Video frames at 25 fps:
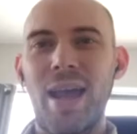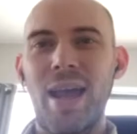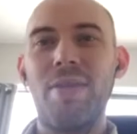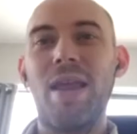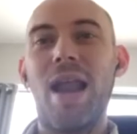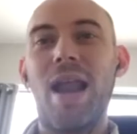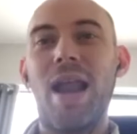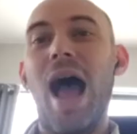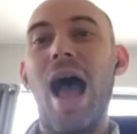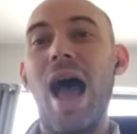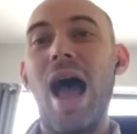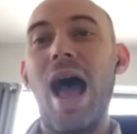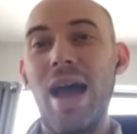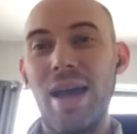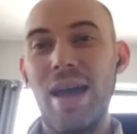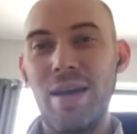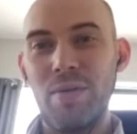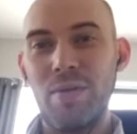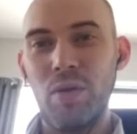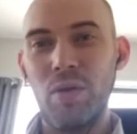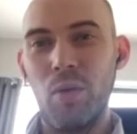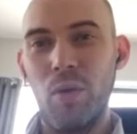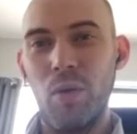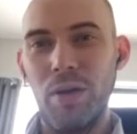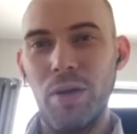And then I
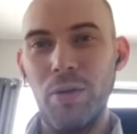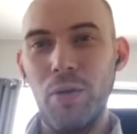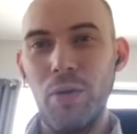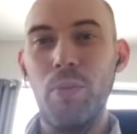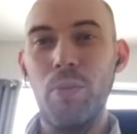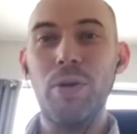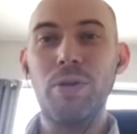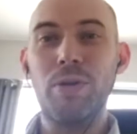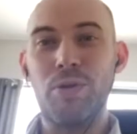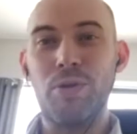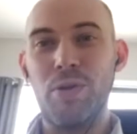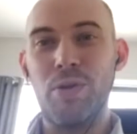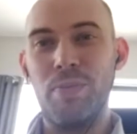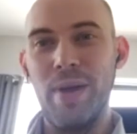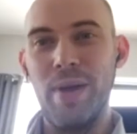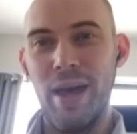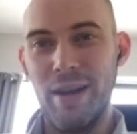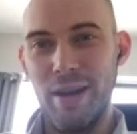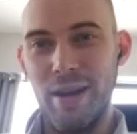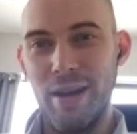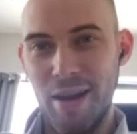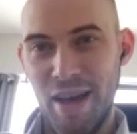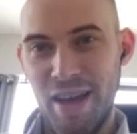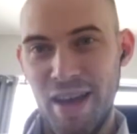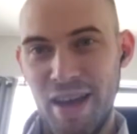am the one who puts her to
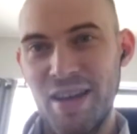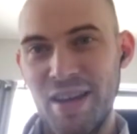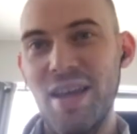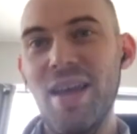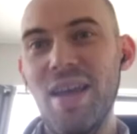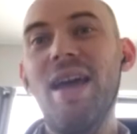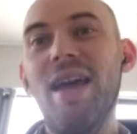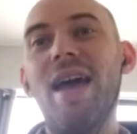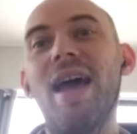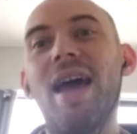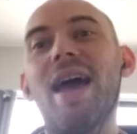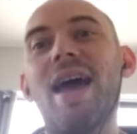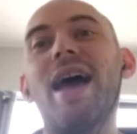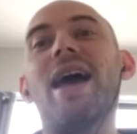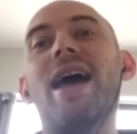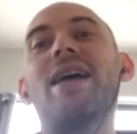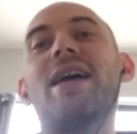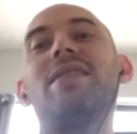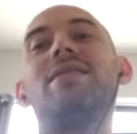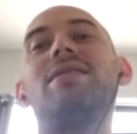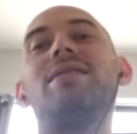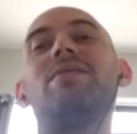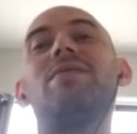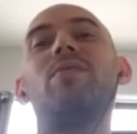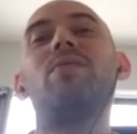bed at night.
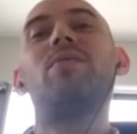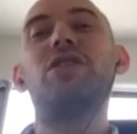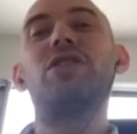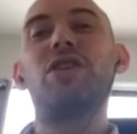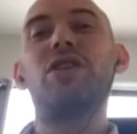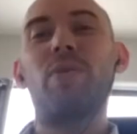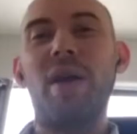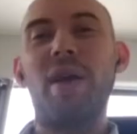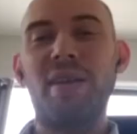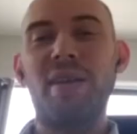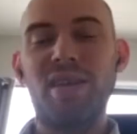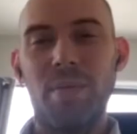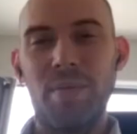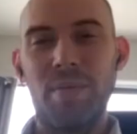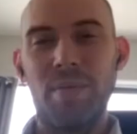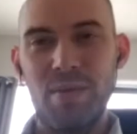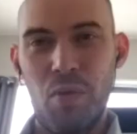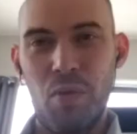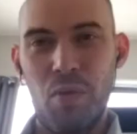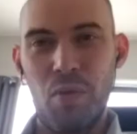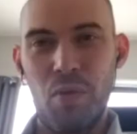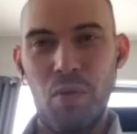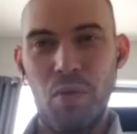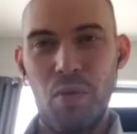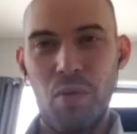And when she wakes up in the
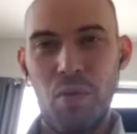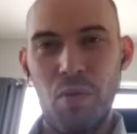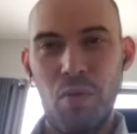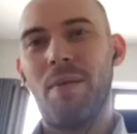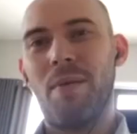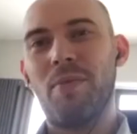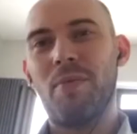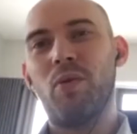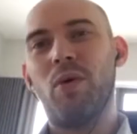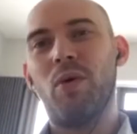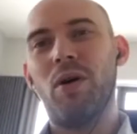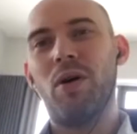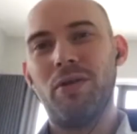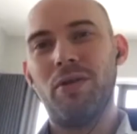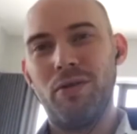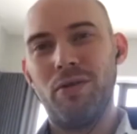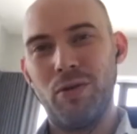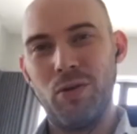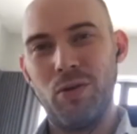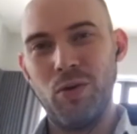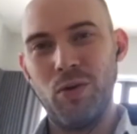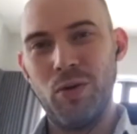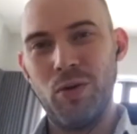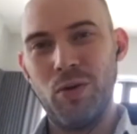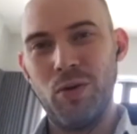morning, I'm the
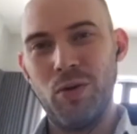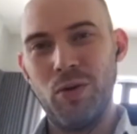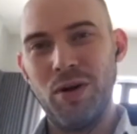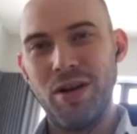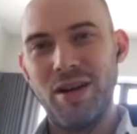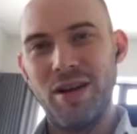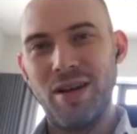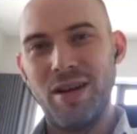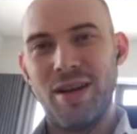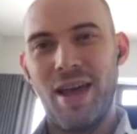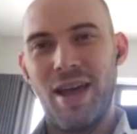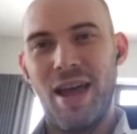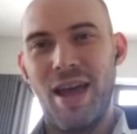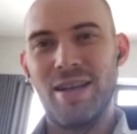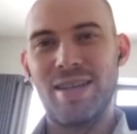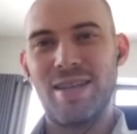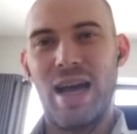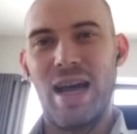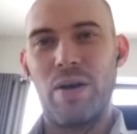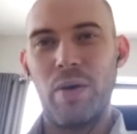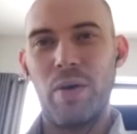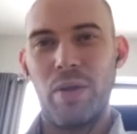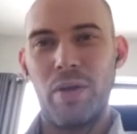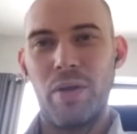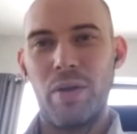one who hangs
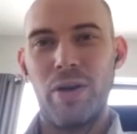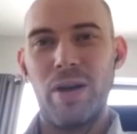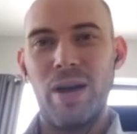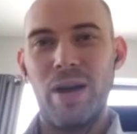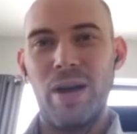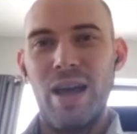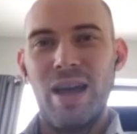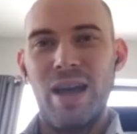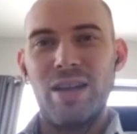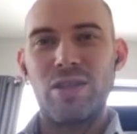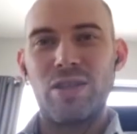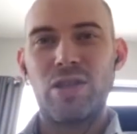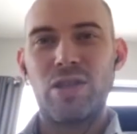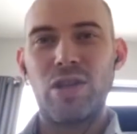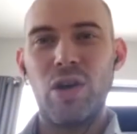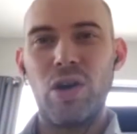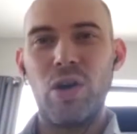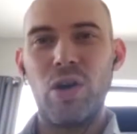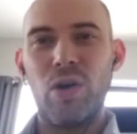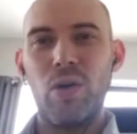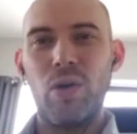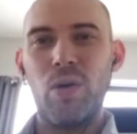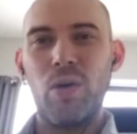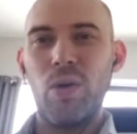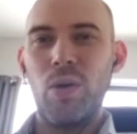out with her.
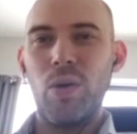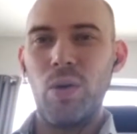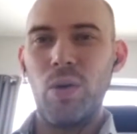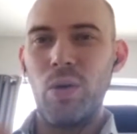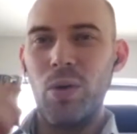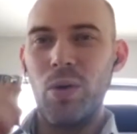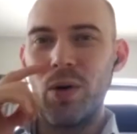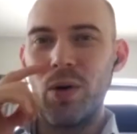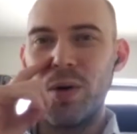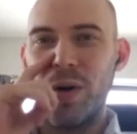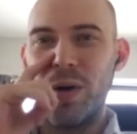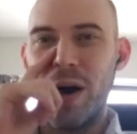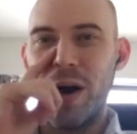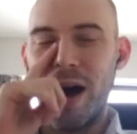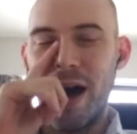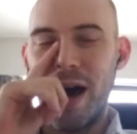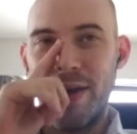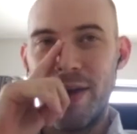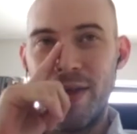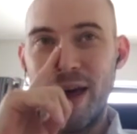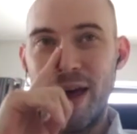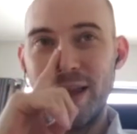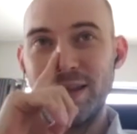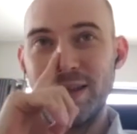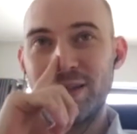So
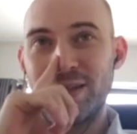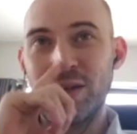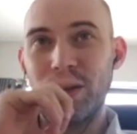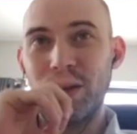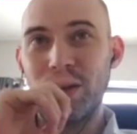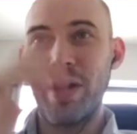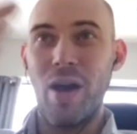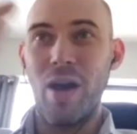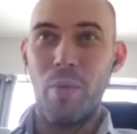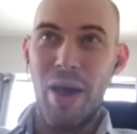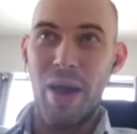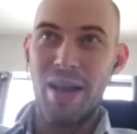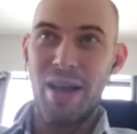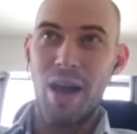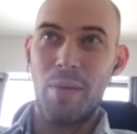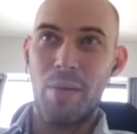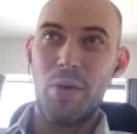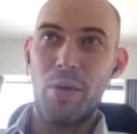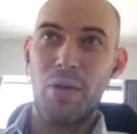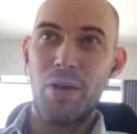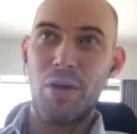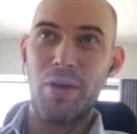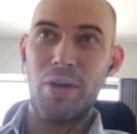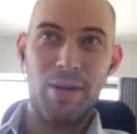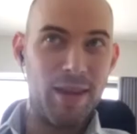wake up
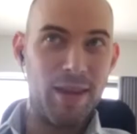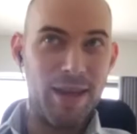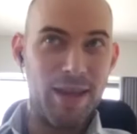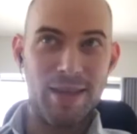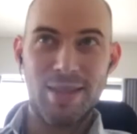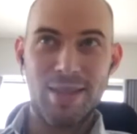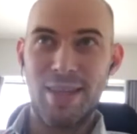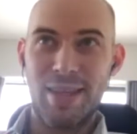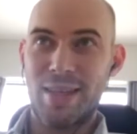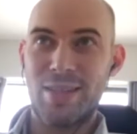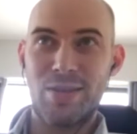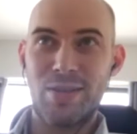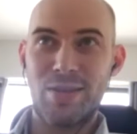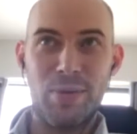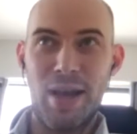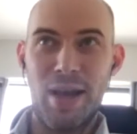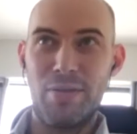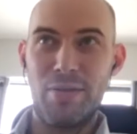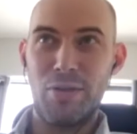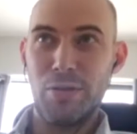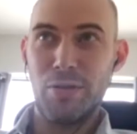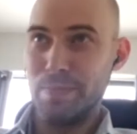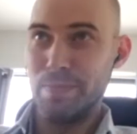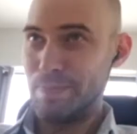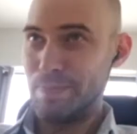with her at like 6 or whatever.